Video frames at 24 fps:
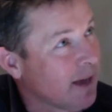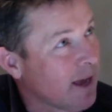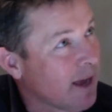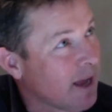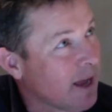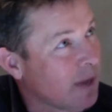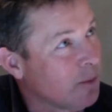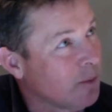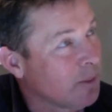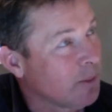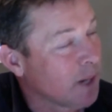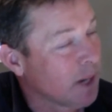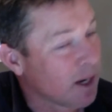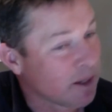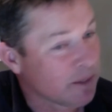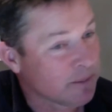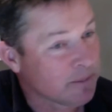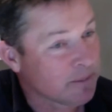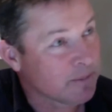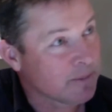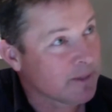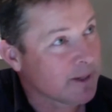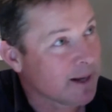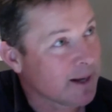And you'll be able
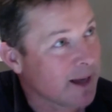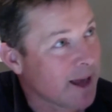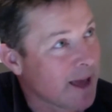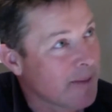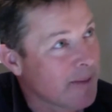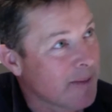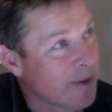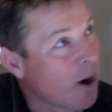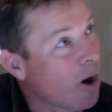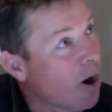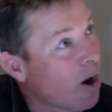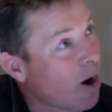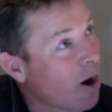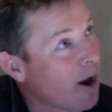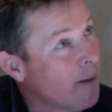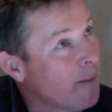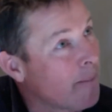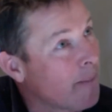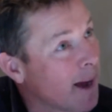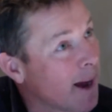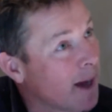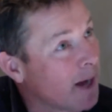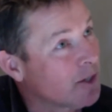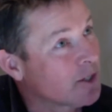to claim a higher
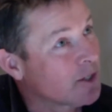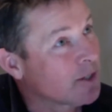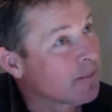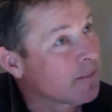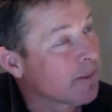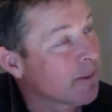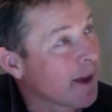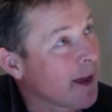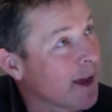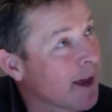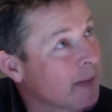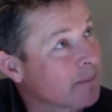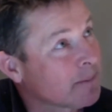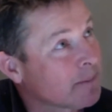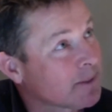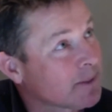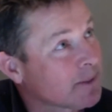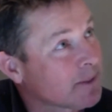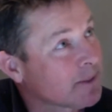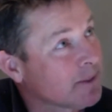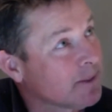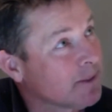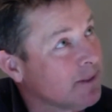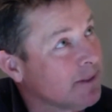margin
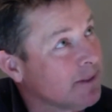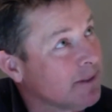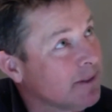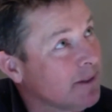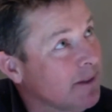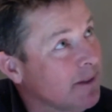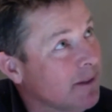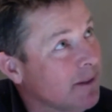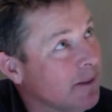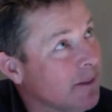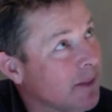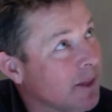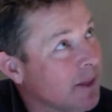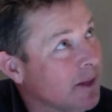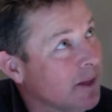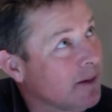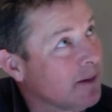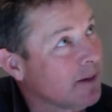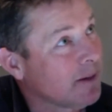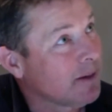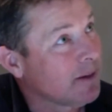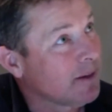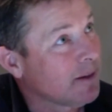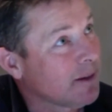perhaps
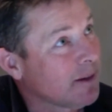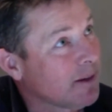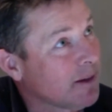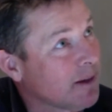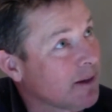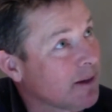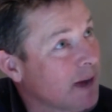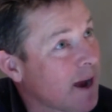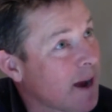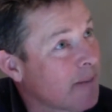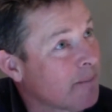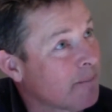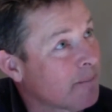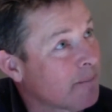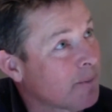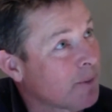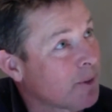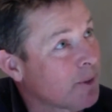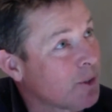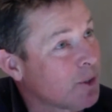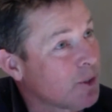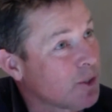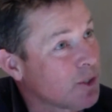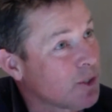than
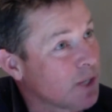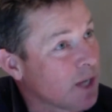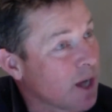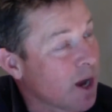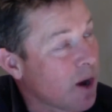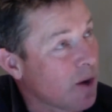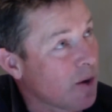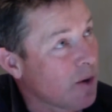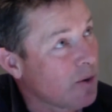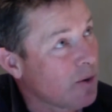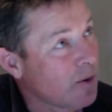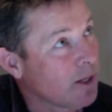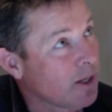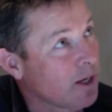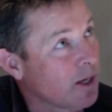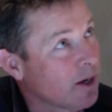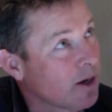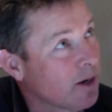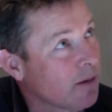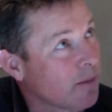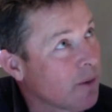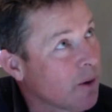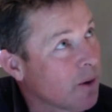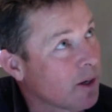producing only a
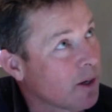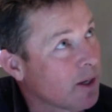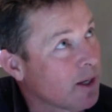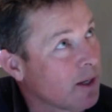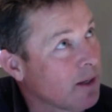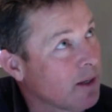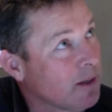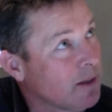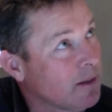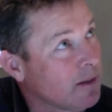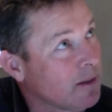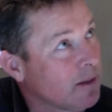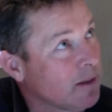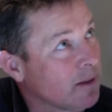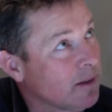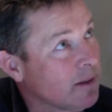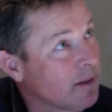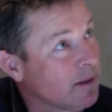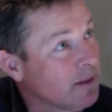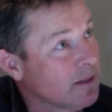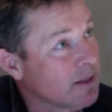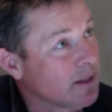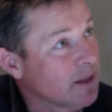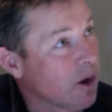commodity
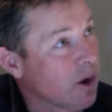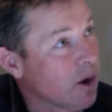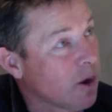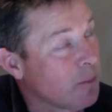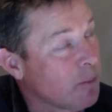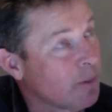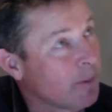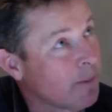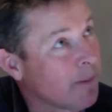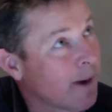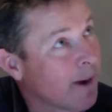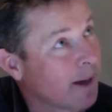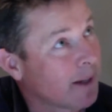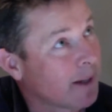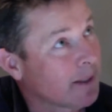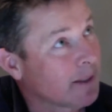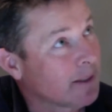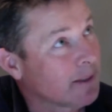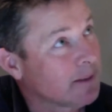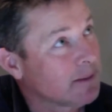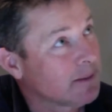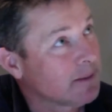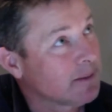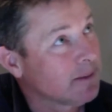to the open
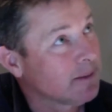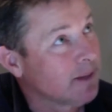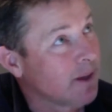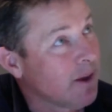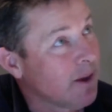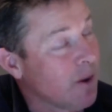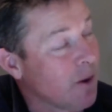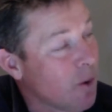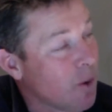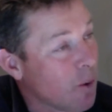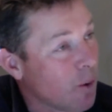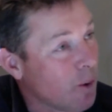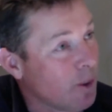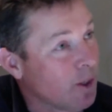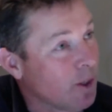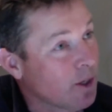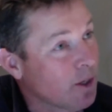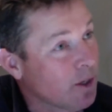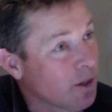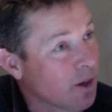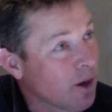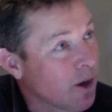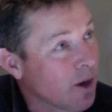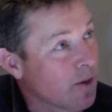market, or you
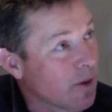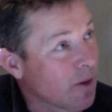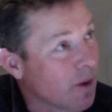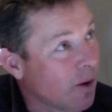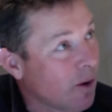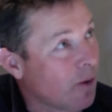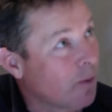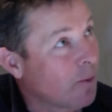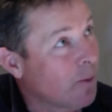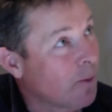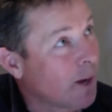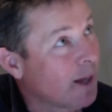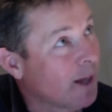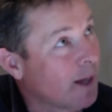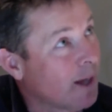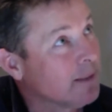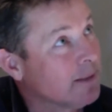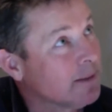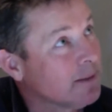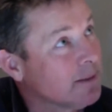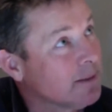can go the whole way,